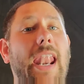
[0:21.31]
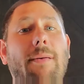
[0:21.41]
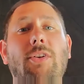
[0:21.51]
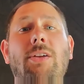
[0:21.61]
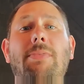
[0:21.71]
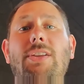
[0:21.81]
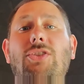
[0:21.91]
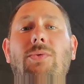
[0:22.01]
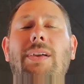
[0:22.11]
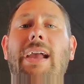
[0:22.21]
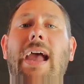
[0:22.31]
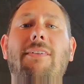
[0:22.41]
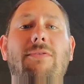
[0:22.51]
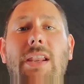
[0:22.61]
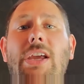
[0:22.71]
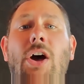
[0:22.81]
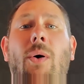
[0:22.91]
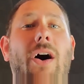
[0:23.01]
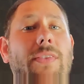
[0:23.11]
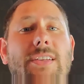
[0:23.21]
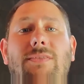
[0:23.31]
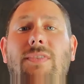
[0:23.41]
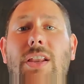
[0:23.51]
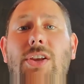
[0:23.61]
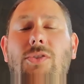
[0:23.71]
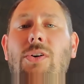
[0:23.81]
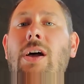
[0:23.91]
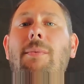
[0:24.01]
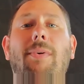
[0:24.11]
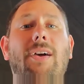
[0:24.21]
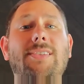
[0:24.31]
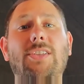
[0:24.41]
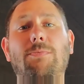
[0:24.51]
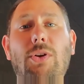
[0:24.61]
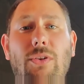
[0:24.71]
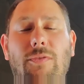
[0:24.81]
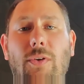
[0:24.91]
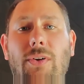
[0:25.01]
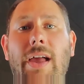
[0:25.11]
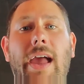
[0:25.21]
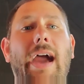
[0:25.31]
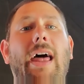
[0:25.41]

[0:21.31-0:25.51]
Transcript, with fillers: and I'm going to be doing a video on this venue because it's beautiful,